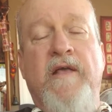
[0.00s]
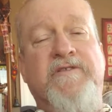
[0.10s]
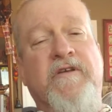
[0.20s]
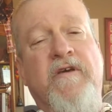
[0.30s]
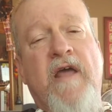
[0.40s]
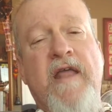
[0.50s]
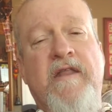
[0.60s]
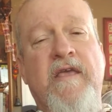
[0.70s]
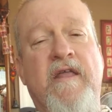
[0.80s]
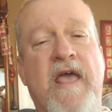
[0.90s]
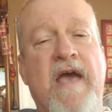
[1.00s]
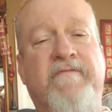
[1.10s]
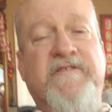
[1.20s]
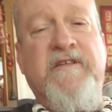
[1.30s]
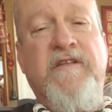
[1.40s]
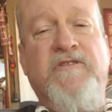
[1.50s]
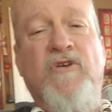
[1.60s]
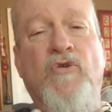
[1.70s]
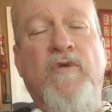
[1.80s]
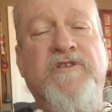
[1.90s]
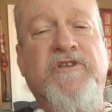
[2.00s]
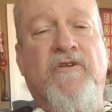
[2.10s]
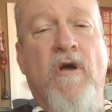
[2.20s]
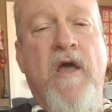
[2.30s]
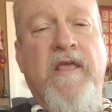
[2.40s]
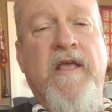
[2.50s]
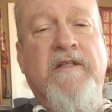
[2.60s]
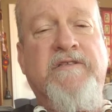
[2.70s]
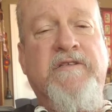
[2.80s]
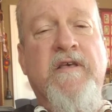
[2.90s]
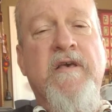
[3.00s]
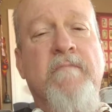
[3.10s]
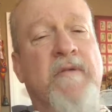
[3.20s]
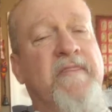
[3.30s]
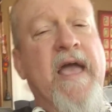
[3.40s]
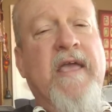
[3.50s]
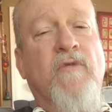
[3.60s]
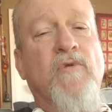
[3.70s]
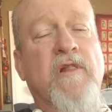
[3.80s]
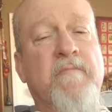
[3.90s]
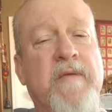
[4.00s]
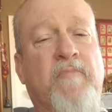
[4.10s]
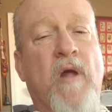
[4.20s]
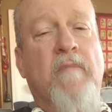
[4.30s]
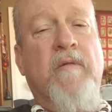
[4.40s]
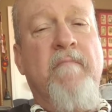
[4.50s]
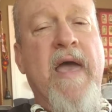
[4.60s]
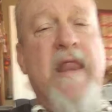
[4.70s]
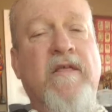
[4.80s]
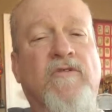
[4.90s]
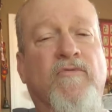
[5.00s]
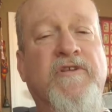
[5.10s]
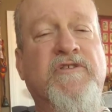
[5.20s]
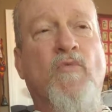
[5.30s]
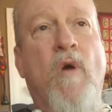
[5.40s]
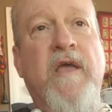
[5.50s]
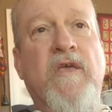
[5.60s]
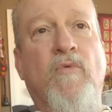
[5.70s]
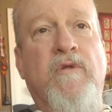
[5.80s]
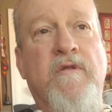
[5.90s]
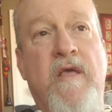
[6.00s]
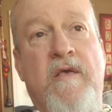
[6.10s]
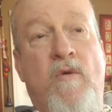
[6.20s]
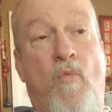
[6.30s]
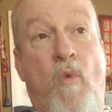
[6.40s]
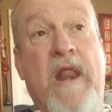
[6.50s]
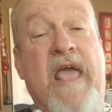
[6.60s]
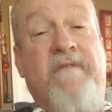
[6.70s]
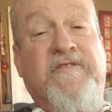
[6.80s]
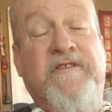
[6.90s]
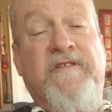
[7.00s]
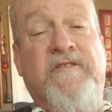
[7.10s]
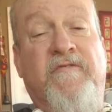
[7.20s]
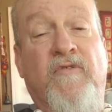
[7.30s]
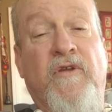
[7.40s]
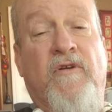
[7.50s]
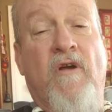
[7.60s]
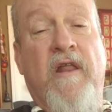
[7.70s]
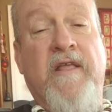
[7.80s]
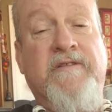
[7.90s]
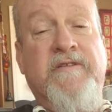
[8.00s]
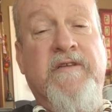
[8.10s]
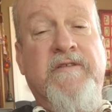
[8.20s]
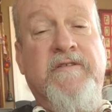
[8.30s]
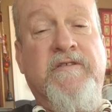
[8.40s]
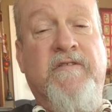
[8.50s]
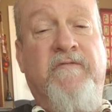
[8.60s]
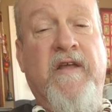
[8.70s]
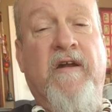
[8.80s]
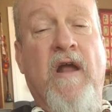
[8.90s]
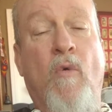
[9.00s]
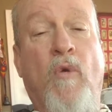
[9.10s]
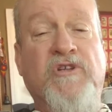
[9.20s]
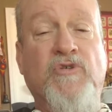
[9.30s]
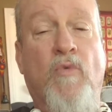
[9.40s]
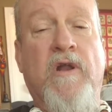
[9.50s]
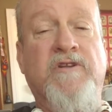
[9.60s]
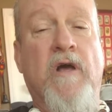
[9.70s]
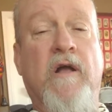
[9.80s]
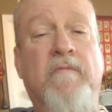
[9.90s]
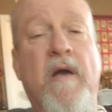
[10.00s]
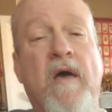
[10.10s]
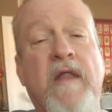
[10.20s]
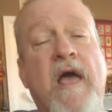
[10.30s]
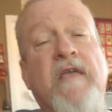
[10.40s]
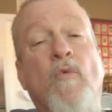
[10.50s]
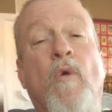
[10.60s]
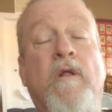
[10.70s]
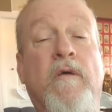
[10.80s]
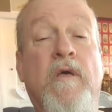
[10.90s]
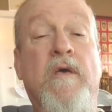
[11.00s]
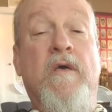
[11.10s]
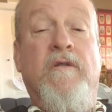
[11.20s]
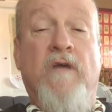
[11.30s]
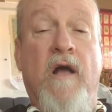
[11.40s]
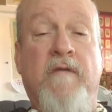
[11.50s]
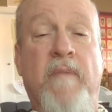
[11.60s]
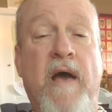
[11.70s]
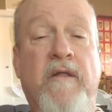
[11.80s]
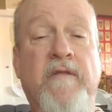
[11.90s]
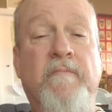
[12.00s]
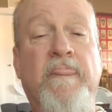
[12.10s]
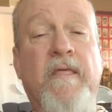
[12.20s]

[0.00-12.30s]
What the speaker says: it's a good idea to have a sense of who is your audience. But that can really be problematic. The reason why you would want to have a sense of who your audience is to figure out what you want to talk about, how you want to talk about it.